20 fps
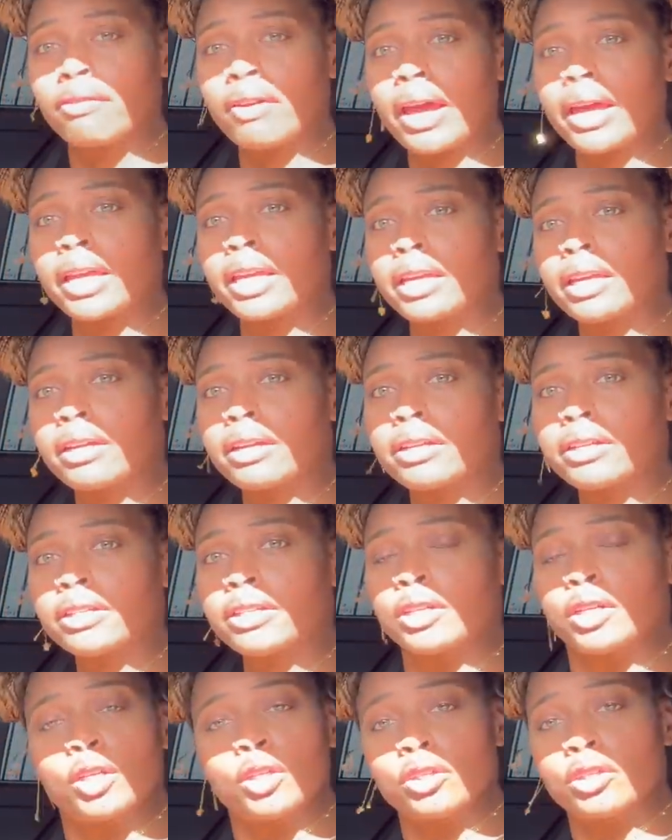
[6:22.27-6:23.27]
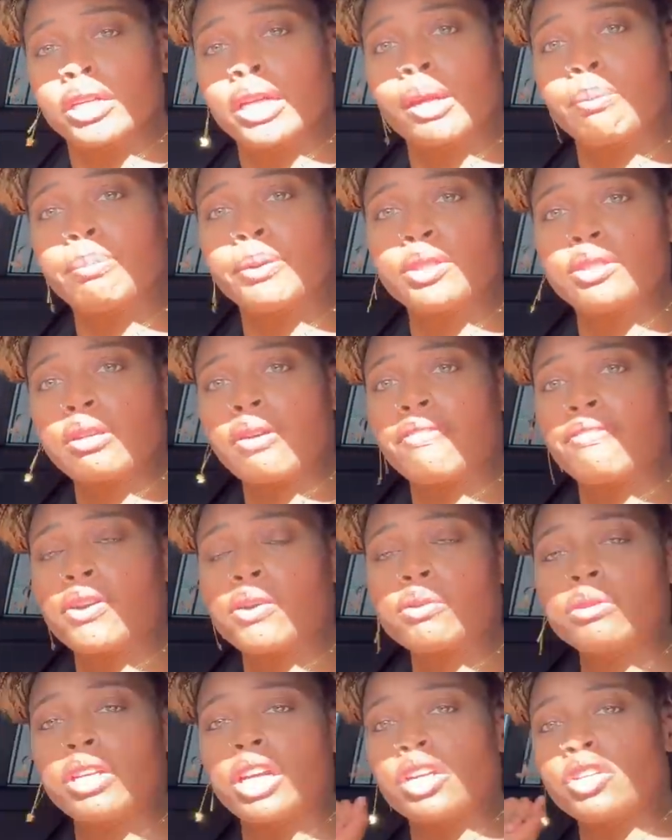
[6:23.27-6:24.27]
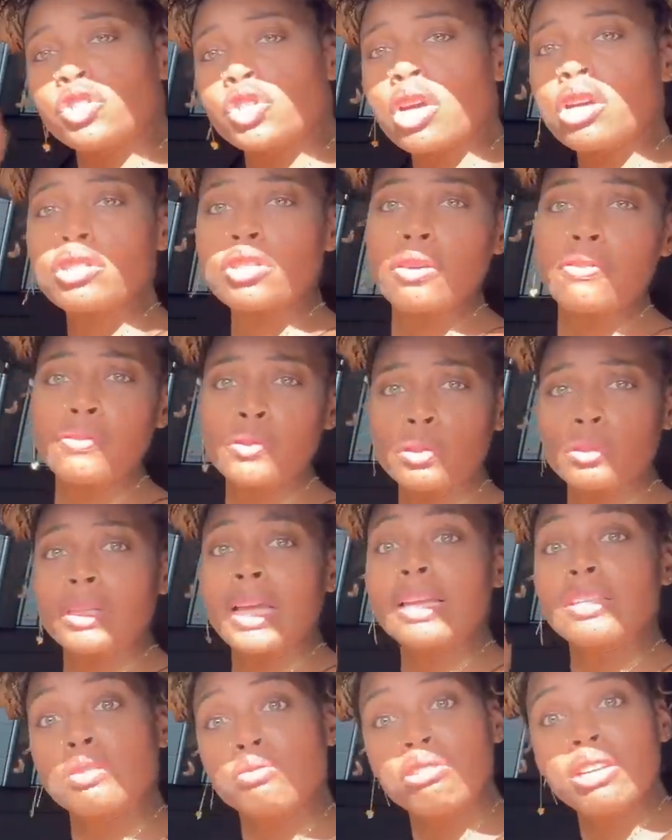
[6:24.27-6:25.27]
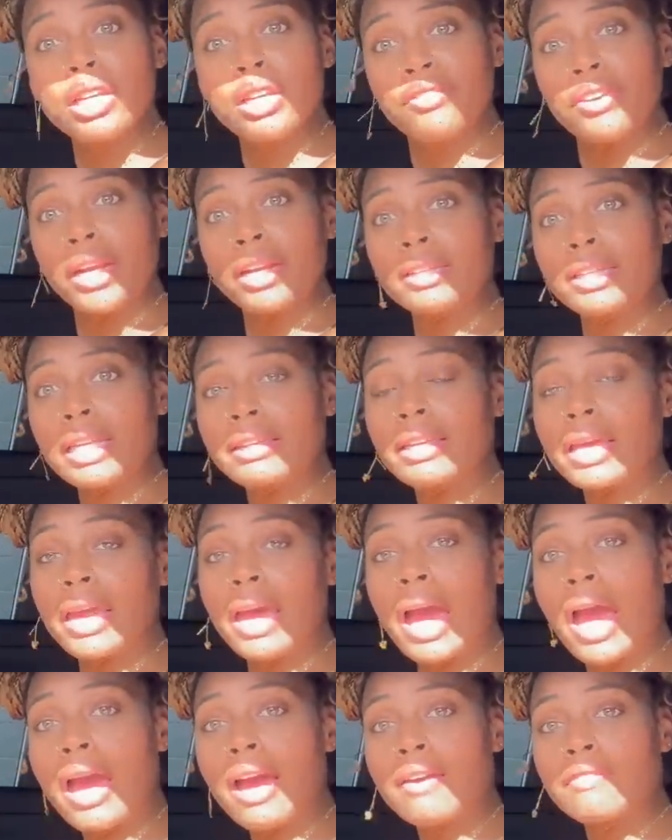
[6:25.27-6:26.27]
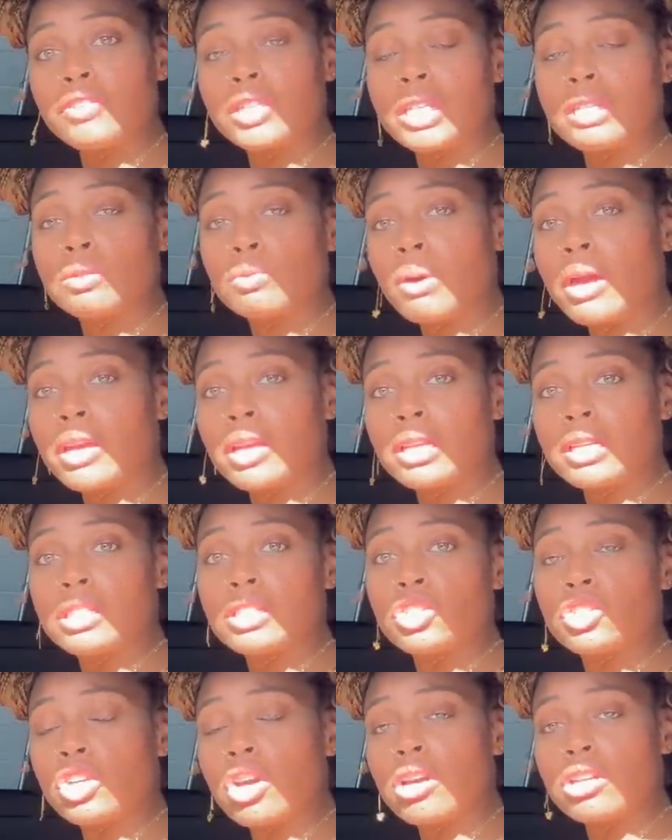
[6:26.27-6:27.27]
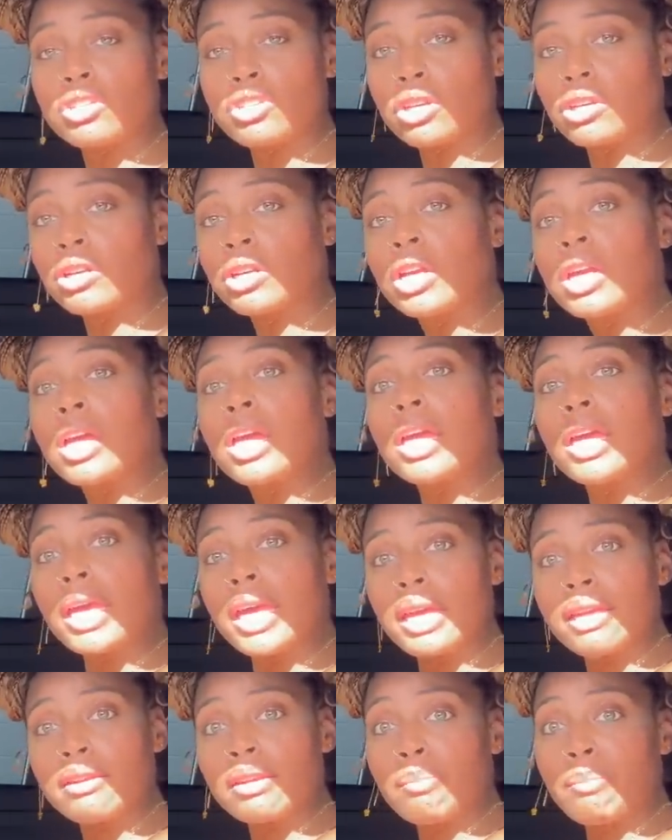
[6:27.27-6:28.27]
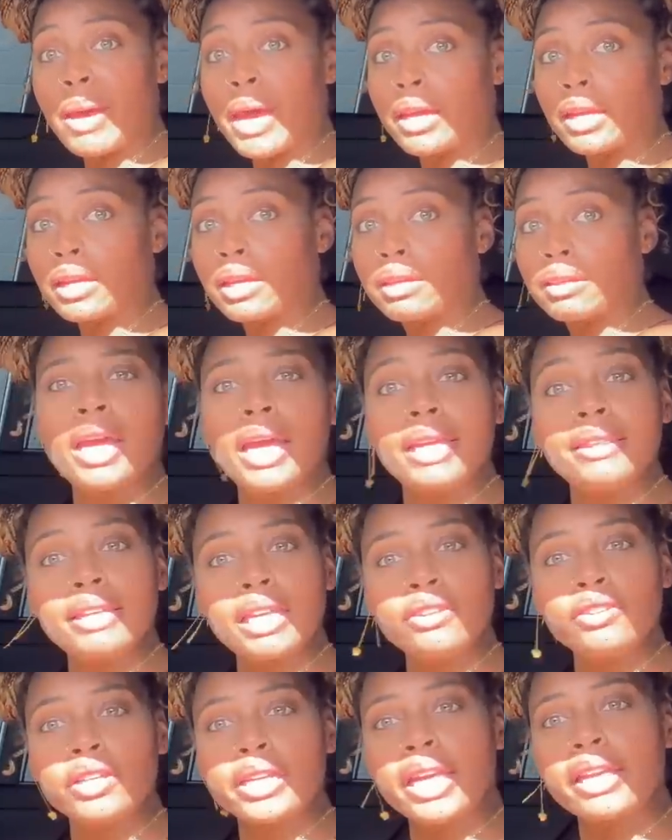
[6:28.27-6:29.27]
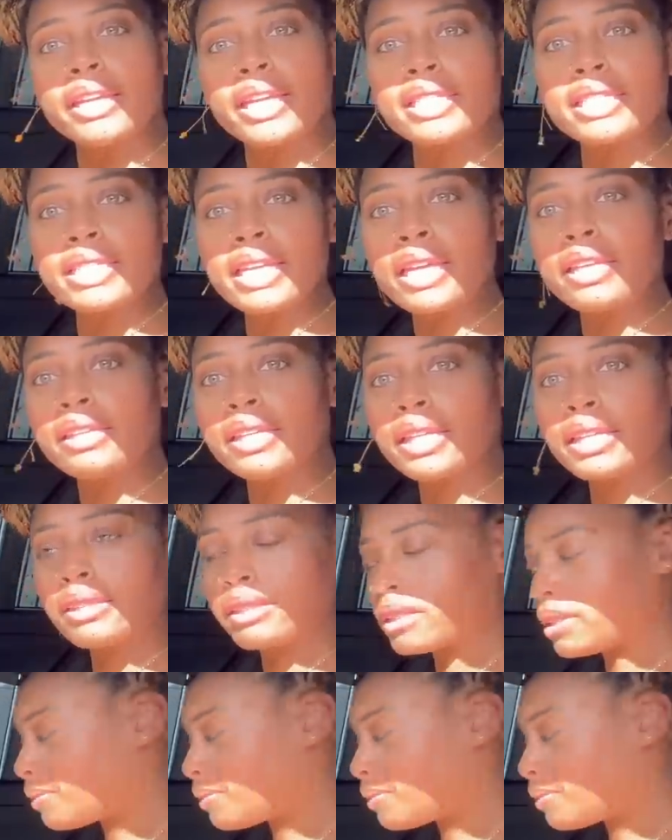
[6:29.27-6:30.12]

right here, you can put your phone and charge your phone. That's really rare that they have this wireless charger in the back. And then you can extend it